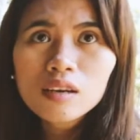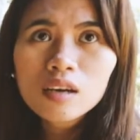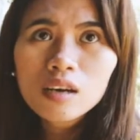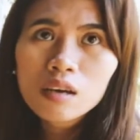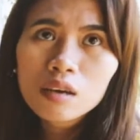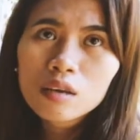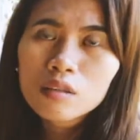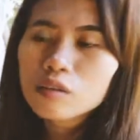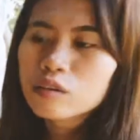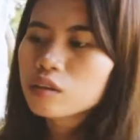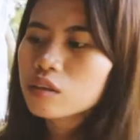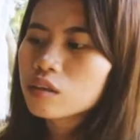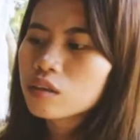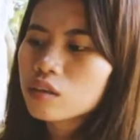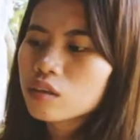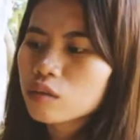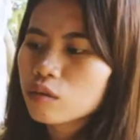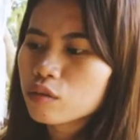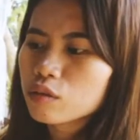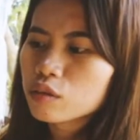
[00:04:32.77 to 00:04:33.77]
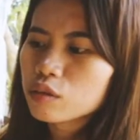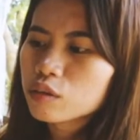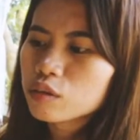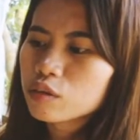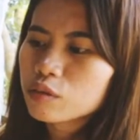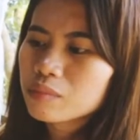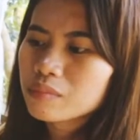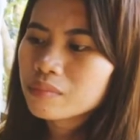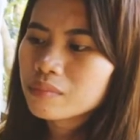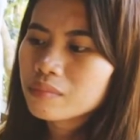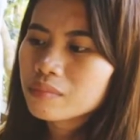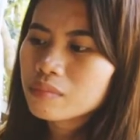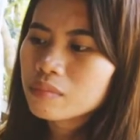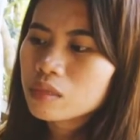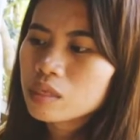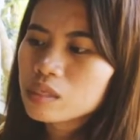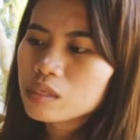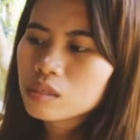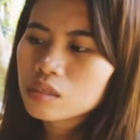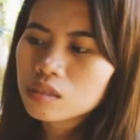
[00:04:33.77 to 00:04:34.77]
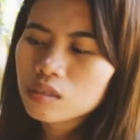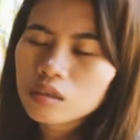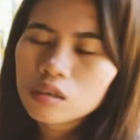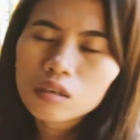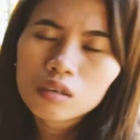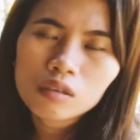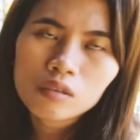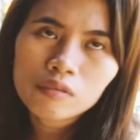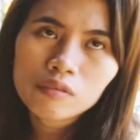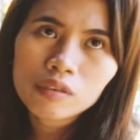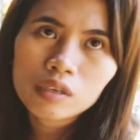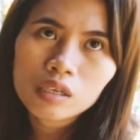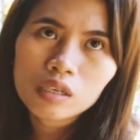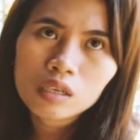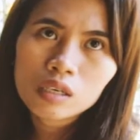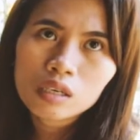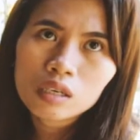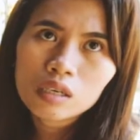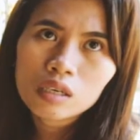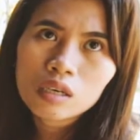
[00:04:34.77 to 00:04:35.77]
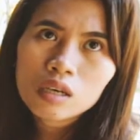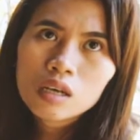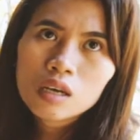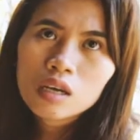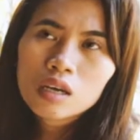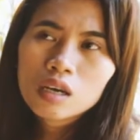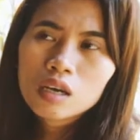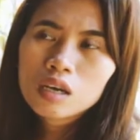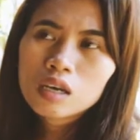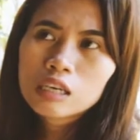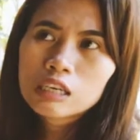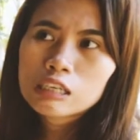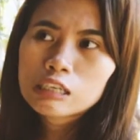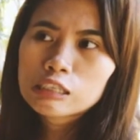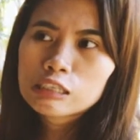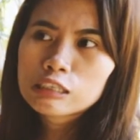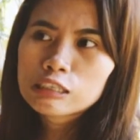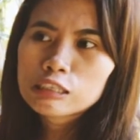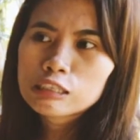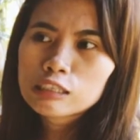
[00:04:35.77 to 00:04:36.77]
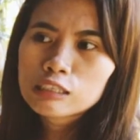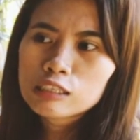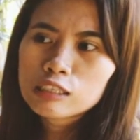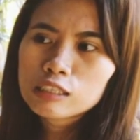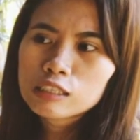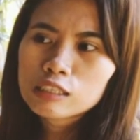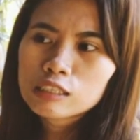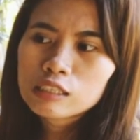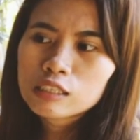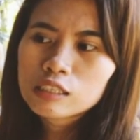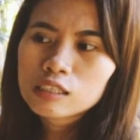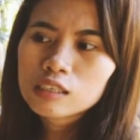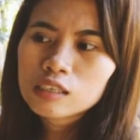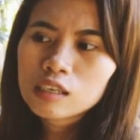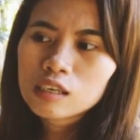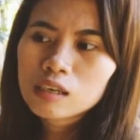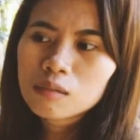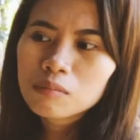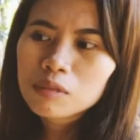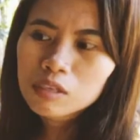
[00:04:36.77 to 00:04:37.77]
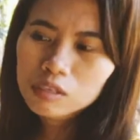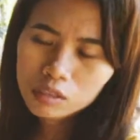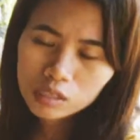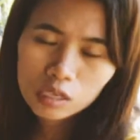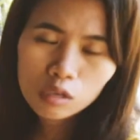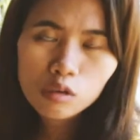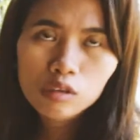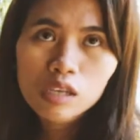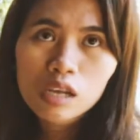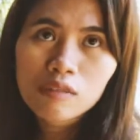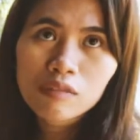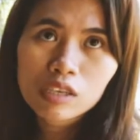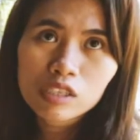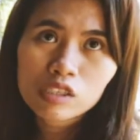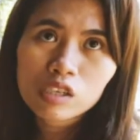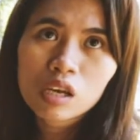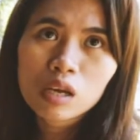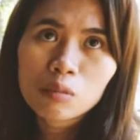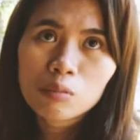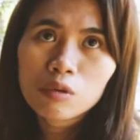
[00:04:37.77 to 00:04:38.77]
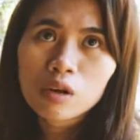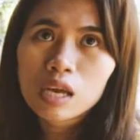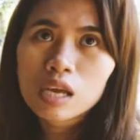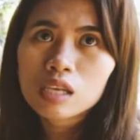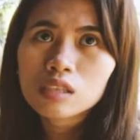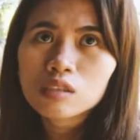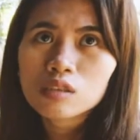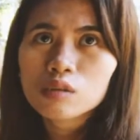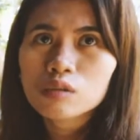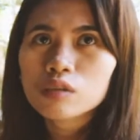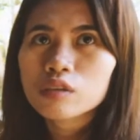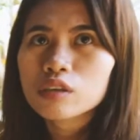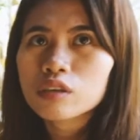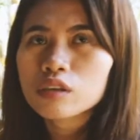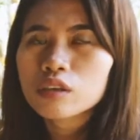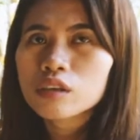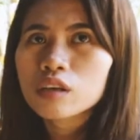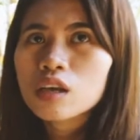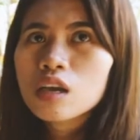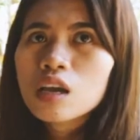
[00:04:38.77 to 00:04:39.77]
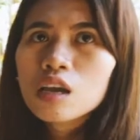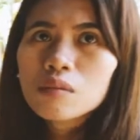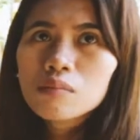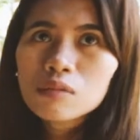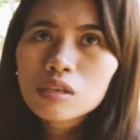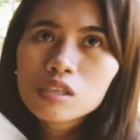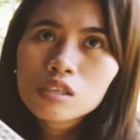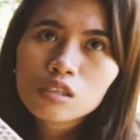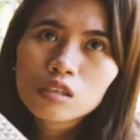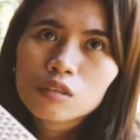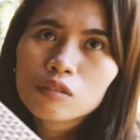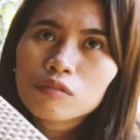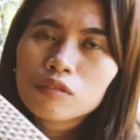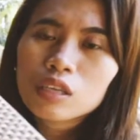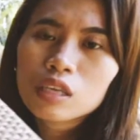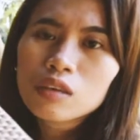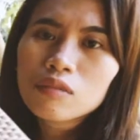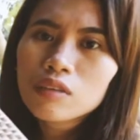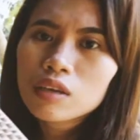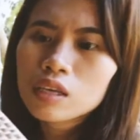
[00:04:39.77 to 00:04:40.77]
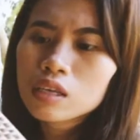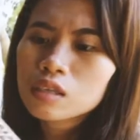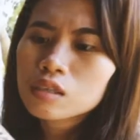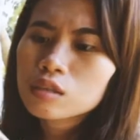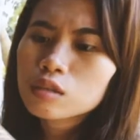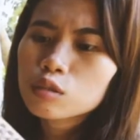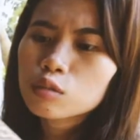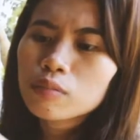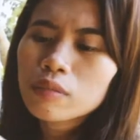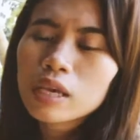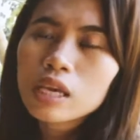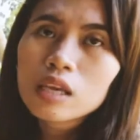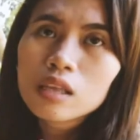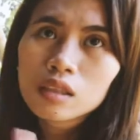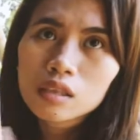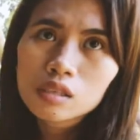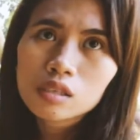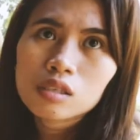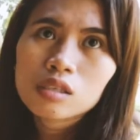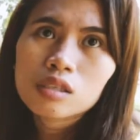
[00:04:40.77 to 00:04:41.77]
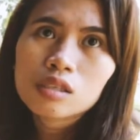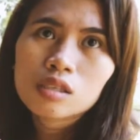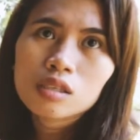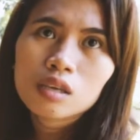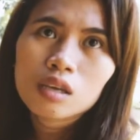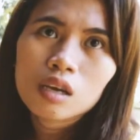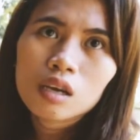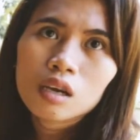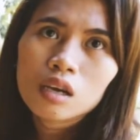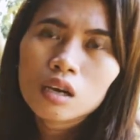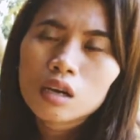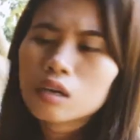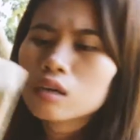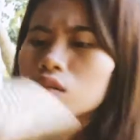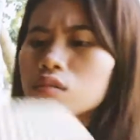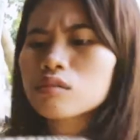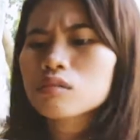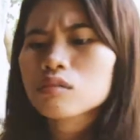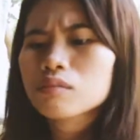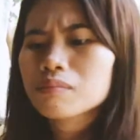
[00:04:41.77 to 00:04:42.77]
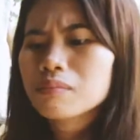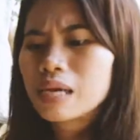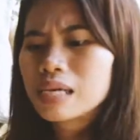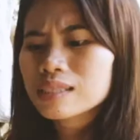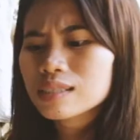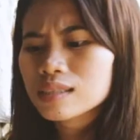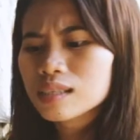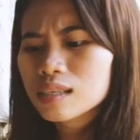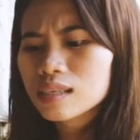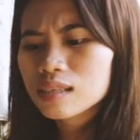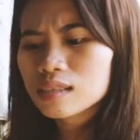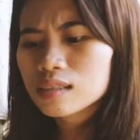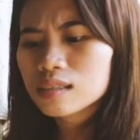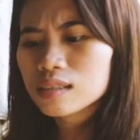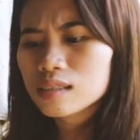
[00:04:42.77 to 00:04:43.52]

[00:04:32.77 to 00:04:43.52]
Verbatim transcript: uh, their, you know, their means of, uh, uh, because they don't have a job, right? So their means of living is to make this uh, basket,